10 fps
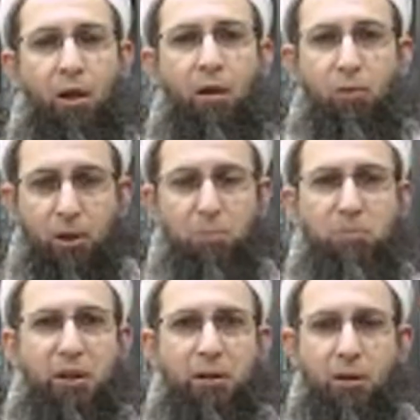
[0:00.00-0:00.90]
would have
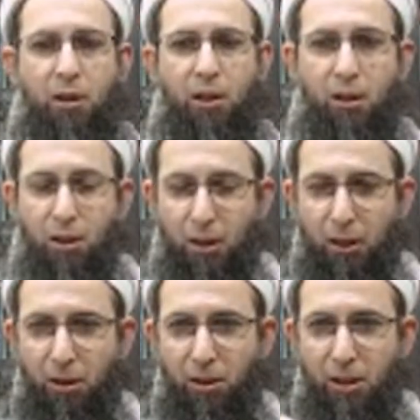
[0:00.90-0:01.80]
been
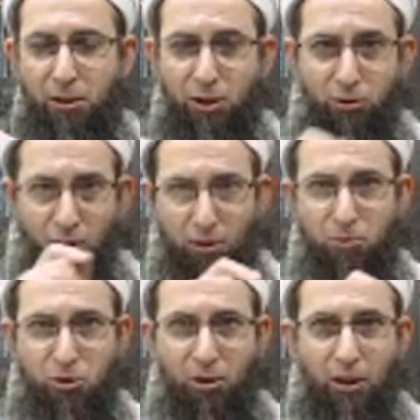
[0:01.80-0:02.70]
Ihdina Sirat
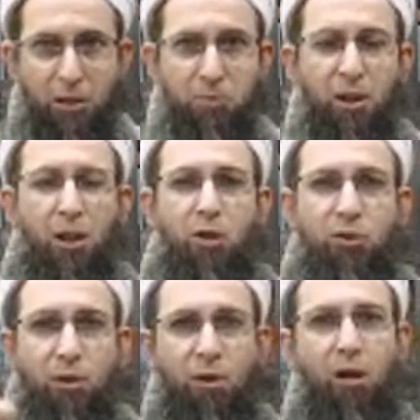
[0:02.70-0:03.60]
al-Mustaqim,
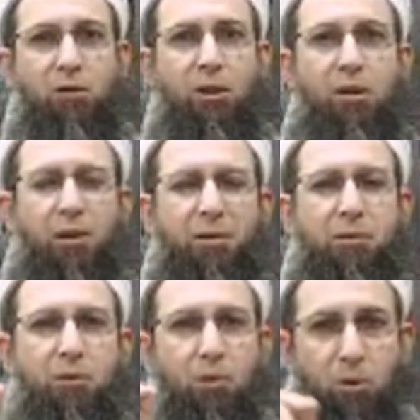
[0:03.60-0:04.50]
Sirat
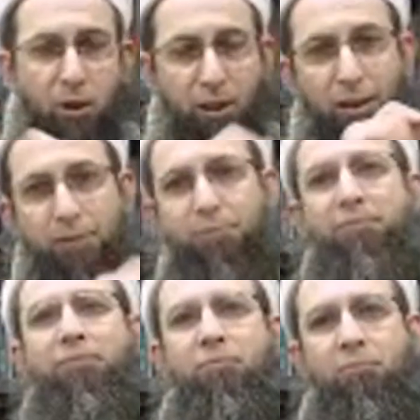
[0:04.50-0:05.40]
al-Quran,
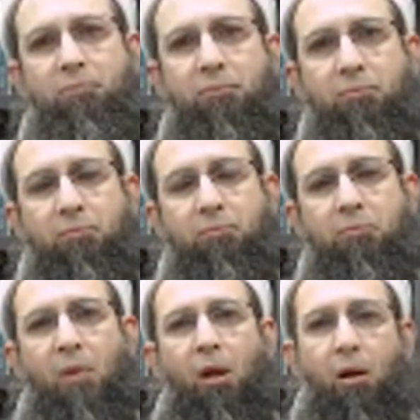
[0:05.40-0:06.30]

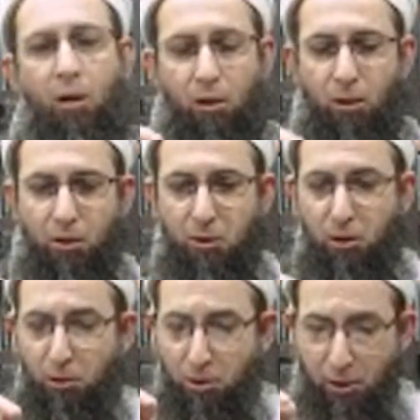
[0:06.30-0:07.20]
or
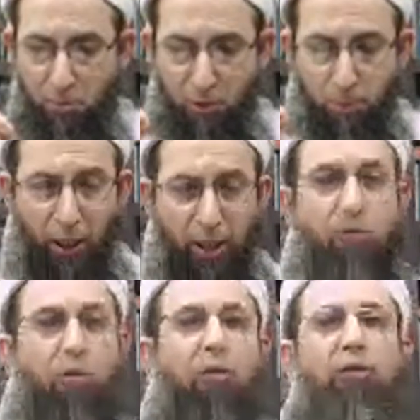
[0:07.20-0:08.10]
the
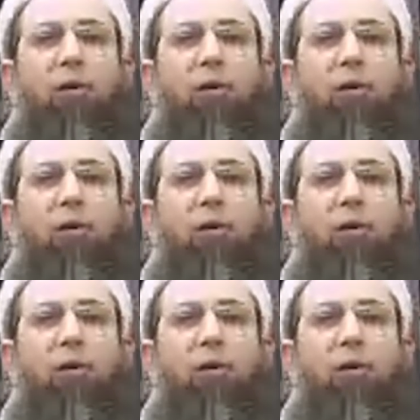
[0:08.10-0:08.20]
of the